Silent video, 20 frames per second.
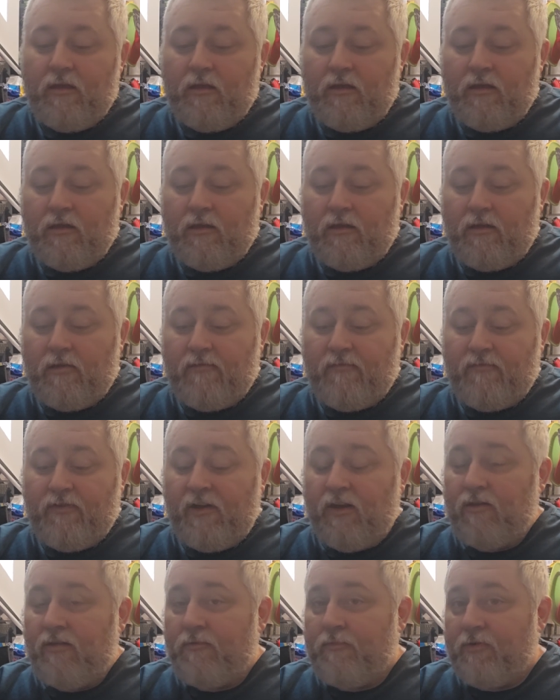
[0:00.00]

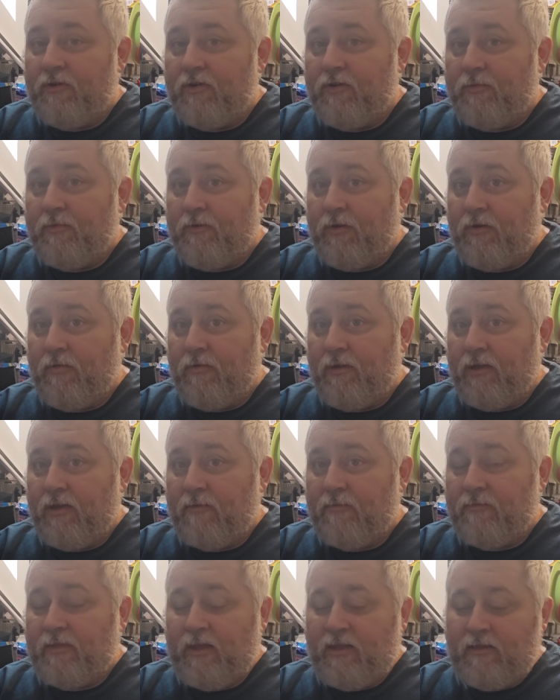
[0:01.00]
vinyl printer
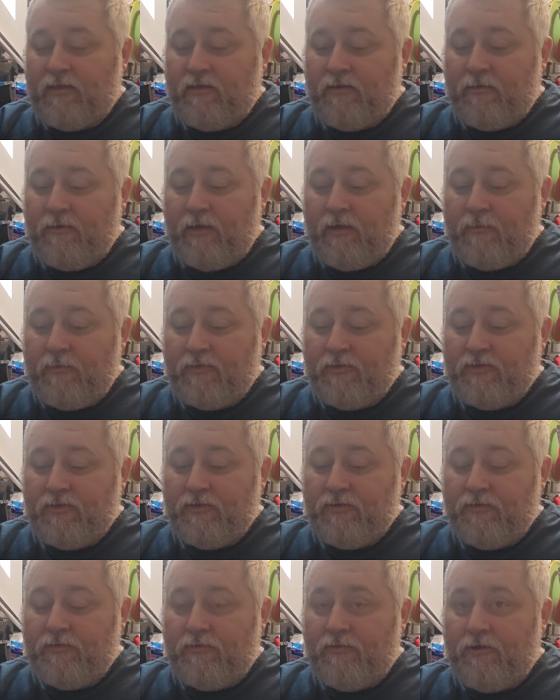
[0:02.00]
program that you're able
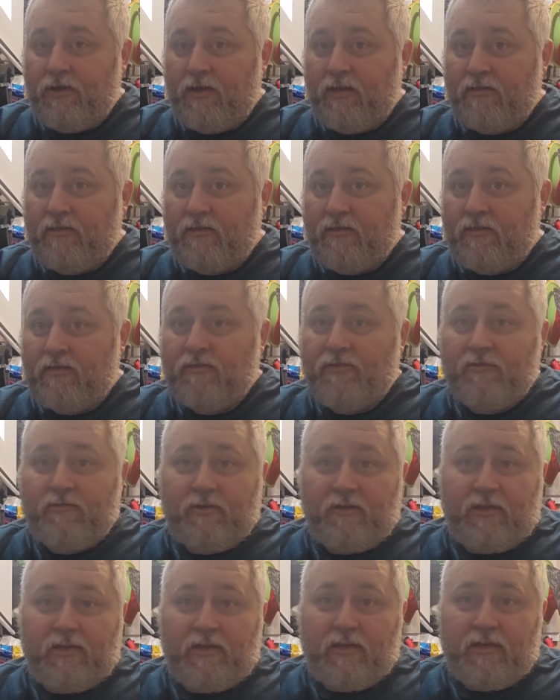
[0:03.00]
to create the
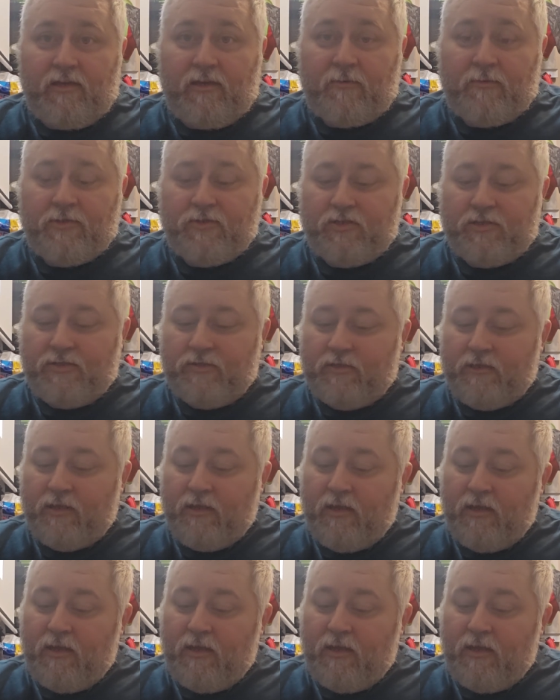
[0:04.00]
3D images.